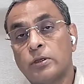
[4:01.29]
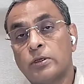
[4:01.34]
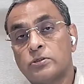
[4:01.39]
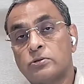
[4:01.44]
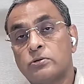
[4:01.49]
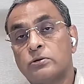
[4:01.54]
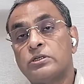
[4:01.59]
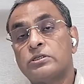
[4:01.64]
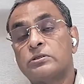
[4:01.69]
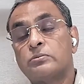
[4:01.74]

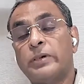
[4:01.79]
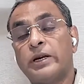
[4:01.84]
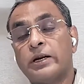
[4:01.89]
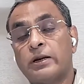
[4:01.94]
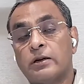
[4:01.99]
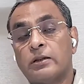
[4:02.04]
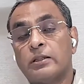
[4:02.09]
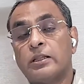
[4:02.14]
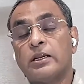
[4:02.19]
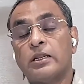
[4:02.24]
So it's
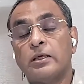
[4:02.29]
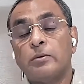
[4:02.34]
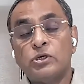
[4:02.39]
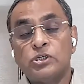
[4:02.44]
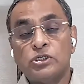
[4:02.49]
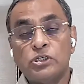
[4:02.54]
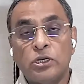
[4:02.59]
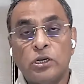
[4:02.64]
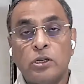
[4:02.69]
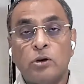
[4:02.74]
better that
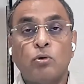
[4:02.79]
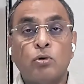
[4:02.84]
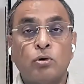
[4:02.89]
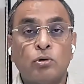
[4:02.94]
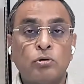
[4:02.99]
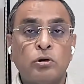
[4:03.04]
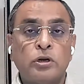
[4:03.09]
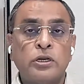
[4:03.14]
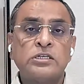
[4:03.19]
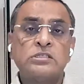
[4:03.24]
immediately go to
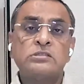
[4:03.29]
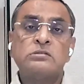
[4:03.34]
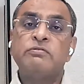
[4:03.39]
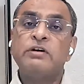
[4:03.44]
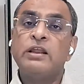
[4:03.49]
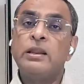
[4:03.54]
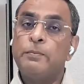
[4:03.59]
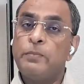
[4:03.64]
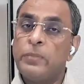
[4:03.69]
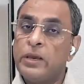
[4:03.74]
the doctor. It's
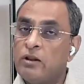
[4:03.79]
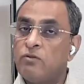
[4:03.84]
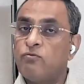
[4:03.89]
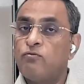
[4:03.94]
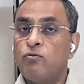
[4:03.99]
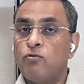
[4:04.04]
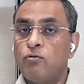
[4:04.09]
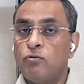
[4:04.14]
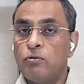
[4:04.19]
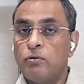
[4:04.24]
very
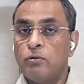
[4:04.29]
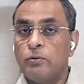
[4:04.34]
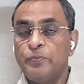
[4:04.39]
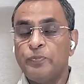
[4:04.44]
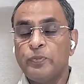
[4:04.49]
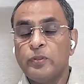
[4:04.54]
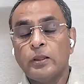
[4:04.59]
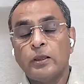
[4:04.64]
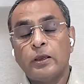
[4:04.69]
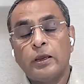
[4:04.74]
painful
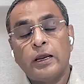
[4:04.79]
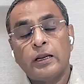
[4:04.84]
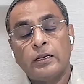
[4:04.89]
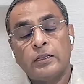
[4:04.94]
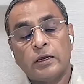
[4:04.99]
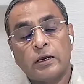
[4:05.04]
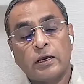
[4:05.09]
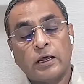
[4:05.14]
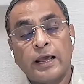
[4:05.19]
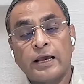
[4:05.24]
and
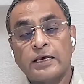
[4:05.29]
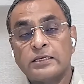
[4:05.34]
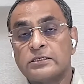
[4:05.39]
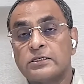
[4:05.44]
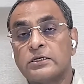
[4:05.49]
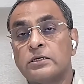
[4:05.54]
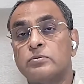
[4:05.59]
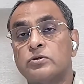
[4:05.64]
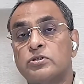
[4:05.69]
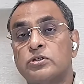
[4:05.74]
the
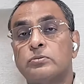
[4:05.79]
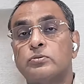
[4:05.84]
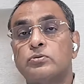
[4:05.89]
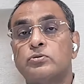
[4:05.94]
cracks comes out.